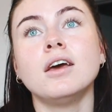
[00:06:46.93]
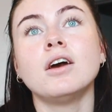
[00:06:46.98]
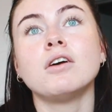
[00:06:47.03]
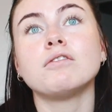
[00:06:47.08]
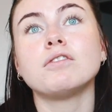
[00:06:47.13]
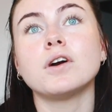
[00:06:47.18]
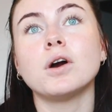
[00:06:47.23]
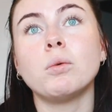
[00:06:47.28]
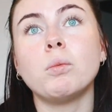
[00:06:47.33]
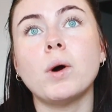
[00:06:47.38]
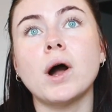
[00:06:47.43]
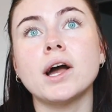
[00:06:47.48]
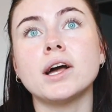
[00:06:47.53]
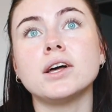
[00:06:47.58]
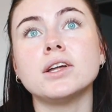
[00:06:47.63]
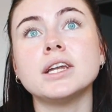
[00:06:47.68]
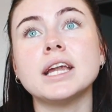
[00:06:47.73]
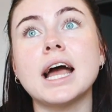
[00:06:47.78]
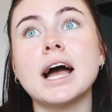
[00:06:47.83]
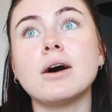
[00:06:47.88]
for a
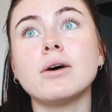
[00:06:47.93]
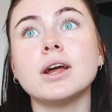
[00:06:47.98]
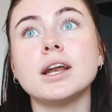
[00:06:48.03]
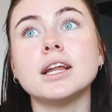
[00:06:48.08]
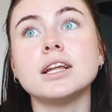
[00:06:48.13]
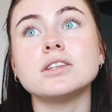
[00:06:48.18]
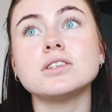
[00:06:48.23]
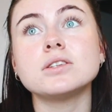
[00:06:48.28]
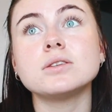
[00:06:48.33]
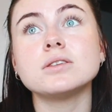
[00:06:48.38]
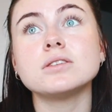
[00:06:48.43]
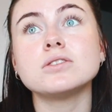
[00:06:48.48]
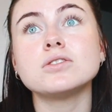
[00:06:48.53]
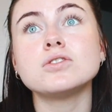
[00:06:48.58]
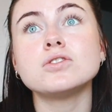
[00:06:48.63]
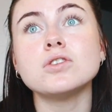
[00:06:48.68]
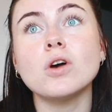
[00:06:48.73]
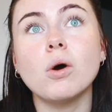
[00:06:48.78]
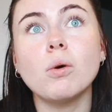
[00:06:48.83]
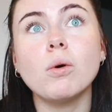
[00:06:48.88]
while now, and it's
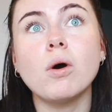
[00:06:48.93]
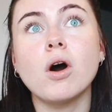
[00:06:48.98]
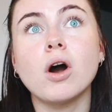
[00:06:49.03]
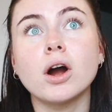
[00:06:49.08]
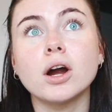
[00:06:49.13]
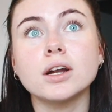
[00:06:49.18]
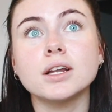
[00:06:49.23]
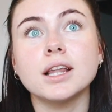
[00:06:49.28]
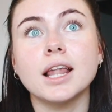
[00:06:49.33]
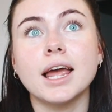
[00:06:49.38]
so hard.